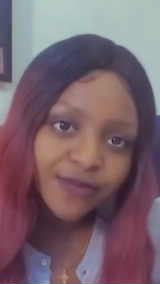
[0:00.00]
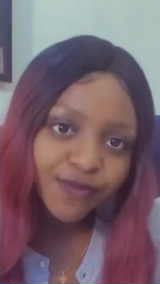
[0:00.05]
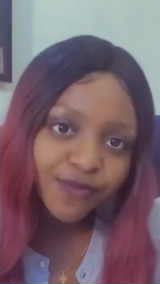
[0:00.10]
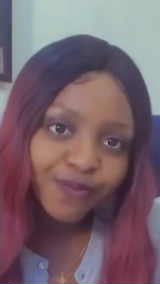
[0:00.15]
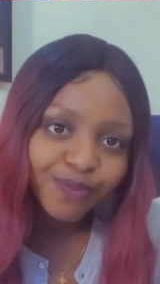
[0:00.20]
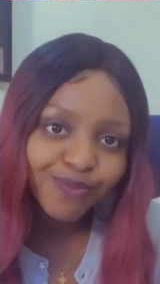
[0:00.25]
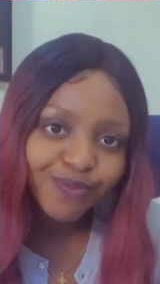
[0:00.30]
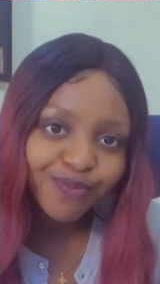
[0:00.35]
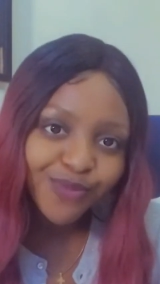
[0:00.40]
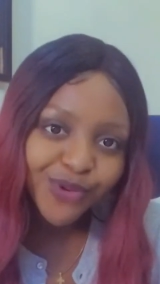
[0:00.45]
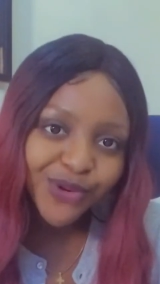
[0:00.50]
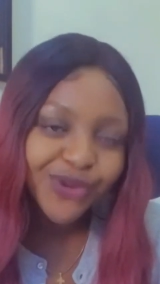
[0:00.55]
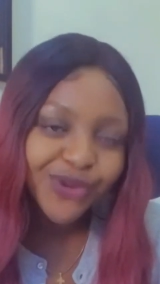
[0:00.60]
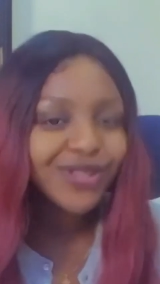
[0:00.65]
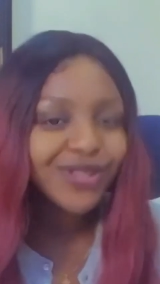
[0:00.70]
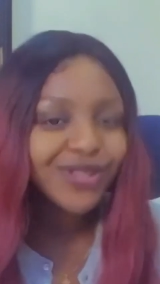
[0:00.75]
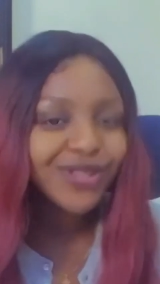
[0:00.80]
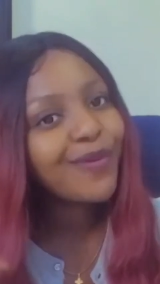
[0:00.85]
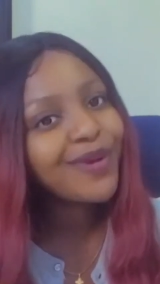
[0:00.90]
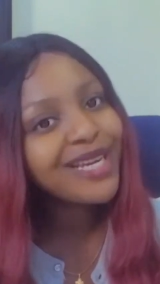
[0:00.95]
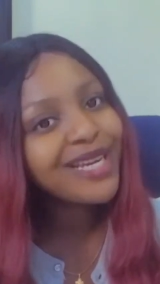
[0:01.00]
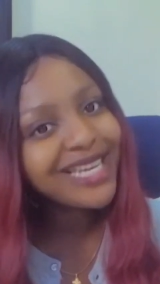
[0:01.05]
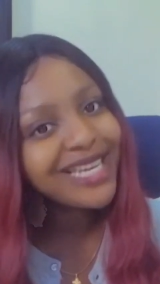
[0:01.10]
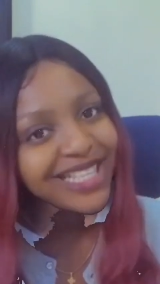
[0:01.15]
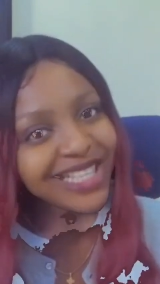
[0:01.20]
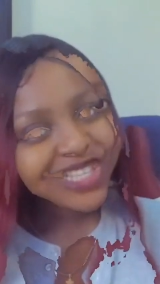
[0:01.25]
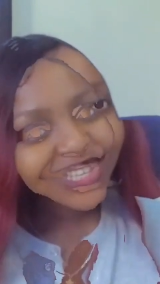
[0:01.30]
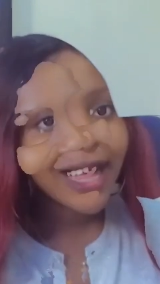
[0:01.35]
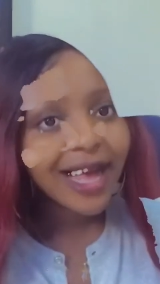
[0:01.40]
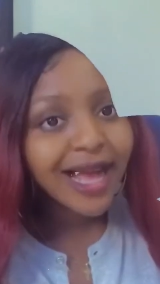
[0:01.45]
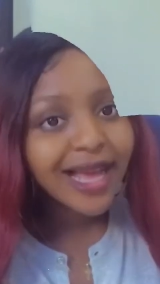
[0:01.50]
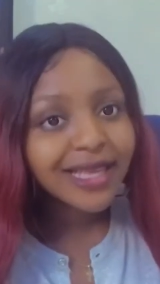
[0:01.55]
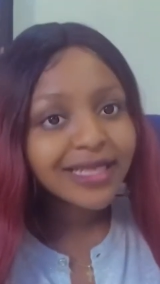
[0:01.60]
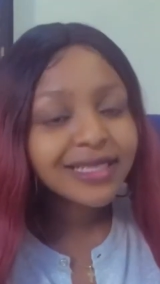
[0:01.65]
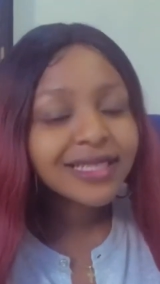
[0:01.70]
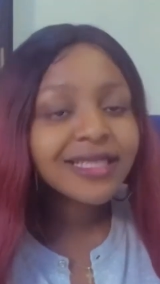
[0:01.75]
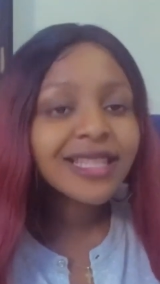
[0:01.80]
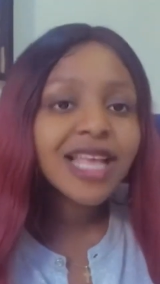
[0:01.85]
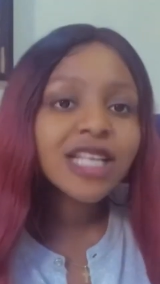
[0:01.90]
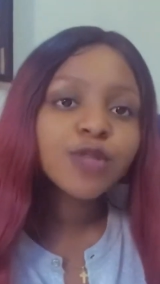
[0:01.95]
book that we need. So guys, the
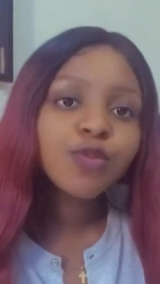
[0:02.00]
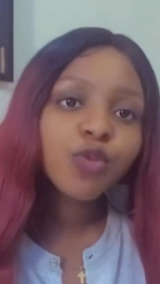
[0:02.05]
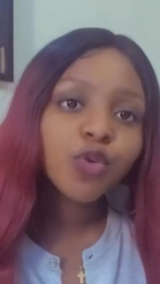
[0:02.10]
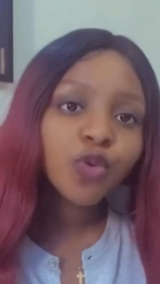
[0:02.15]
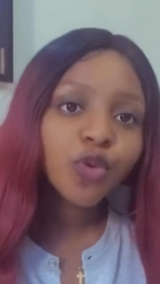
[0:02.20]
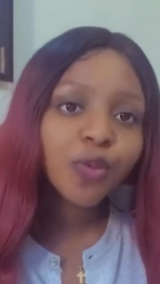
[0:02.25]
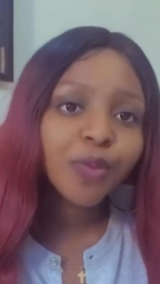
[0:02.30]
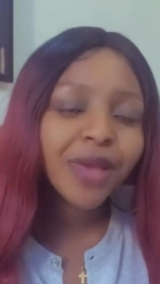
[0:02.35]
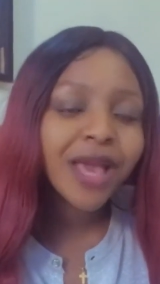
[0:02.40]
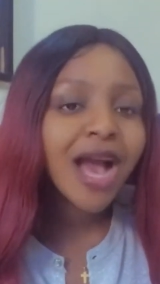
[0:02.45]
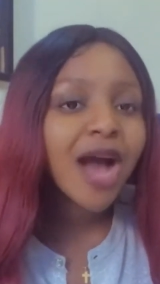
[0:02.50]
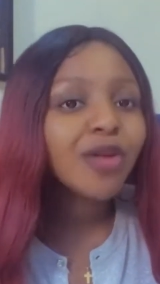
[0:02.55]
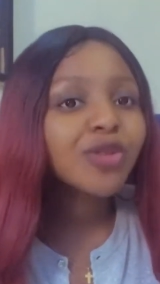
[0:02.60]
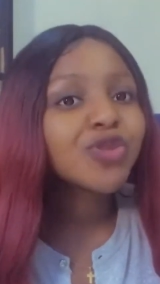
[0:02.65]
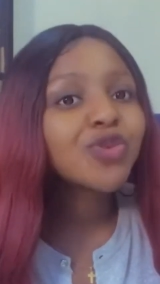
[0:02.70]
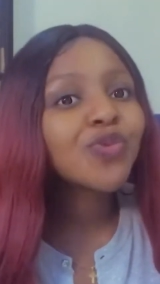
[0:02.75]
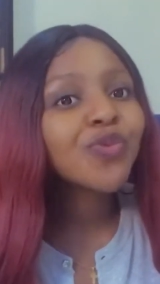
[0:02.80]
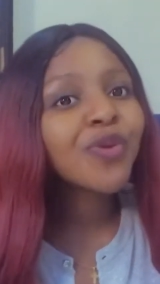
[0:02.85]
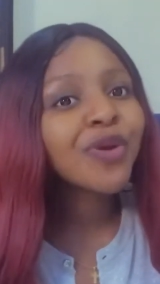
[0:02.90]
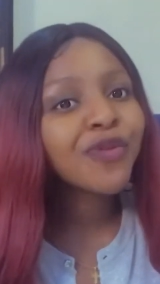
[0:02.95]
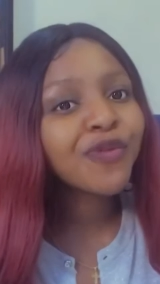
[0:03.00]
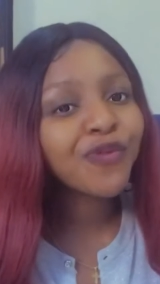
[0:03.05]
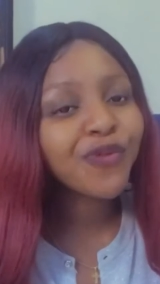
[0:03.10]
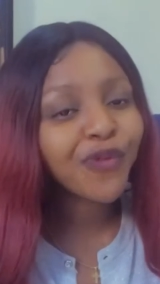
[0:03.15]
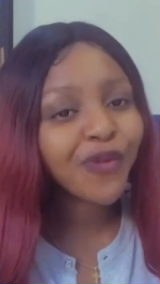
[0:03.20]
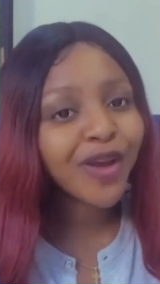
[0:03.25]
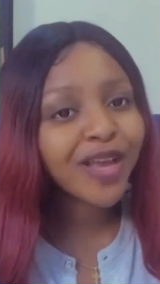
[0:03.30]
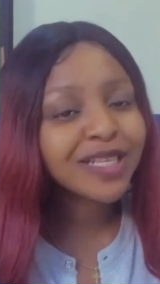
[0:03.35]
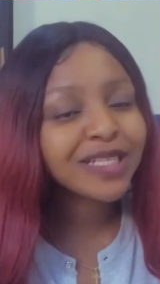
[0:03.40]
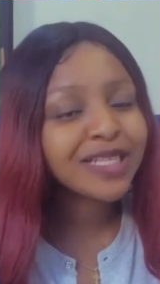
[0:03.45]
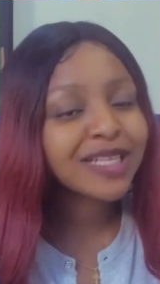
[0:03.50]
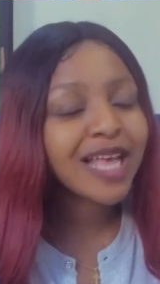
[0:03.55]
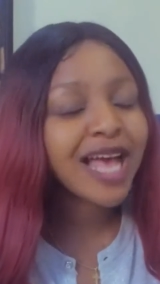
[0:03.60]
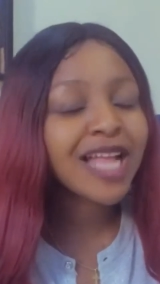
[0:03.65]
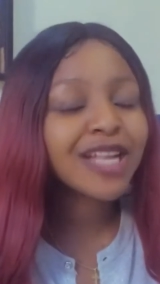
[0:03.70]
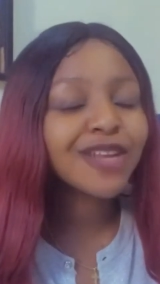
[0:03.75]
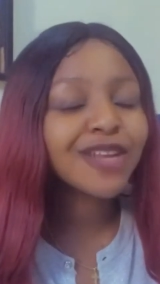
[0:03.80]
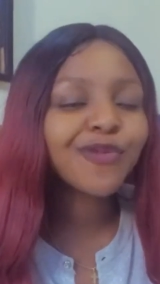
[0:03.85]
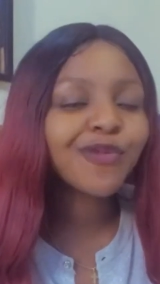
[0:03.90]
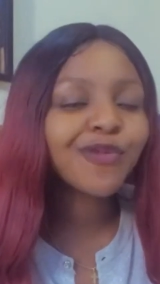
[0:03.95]
next book will be How to Win Friends and
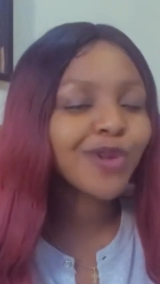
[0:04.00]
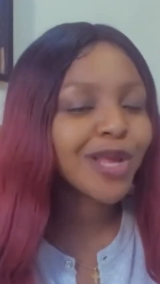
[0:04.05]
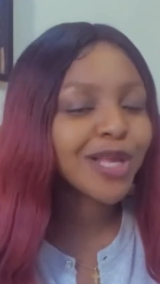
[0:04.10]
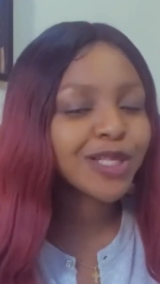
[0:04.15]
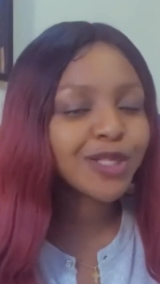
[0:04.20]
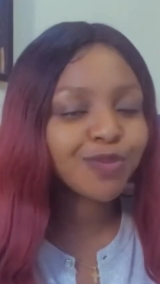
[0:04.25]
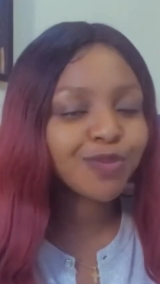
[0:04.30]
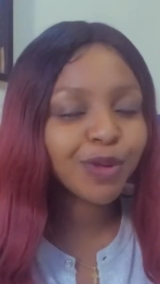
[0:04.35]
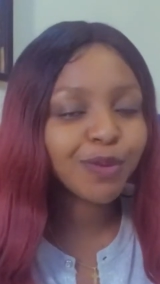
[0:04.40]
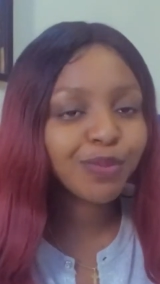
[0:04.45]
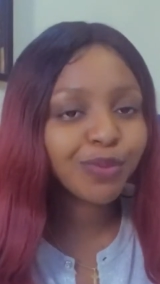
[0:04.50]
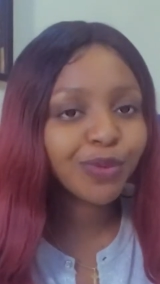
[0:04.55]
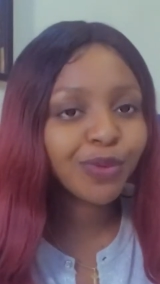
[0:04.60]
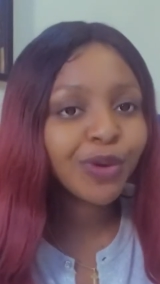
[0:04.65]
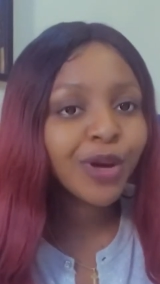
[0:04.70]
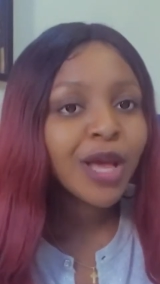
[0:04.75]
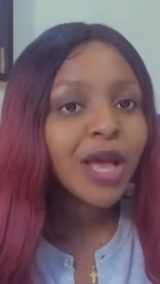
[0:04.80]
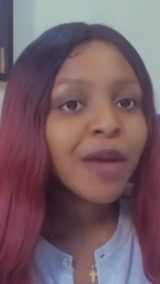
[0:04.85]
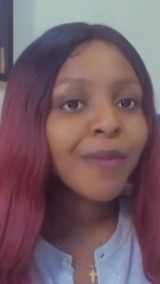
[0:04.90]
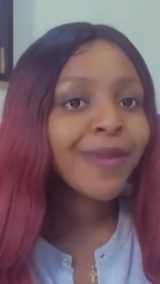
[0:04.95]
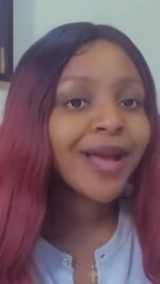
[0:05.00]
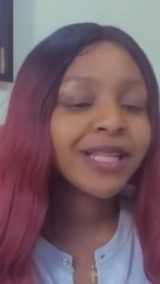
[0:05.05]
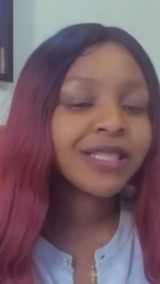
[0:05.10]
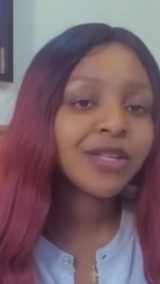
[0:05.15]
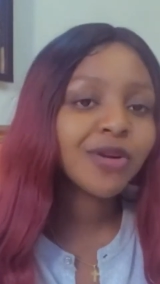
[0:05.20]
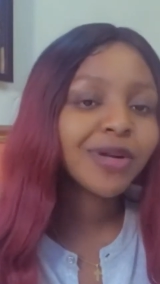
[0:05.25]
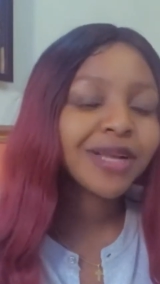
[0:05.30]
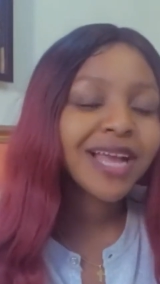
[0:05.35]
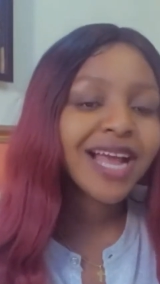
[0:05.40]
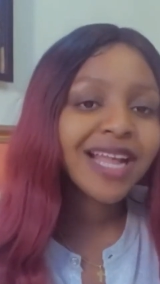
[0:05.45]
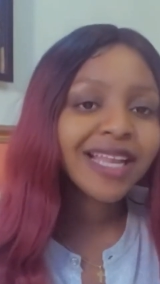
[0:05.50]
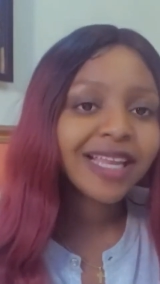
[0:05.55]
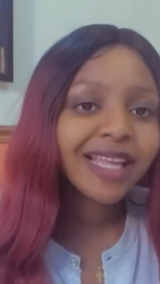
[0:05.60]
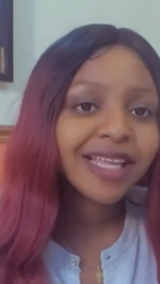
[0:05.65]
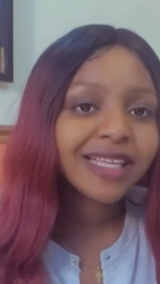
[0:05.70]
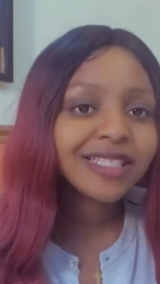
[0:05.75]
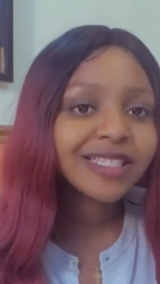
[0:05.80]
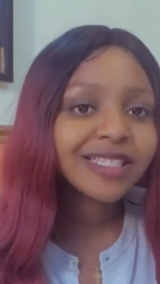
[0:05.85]
Influence People by Dale Carnegie.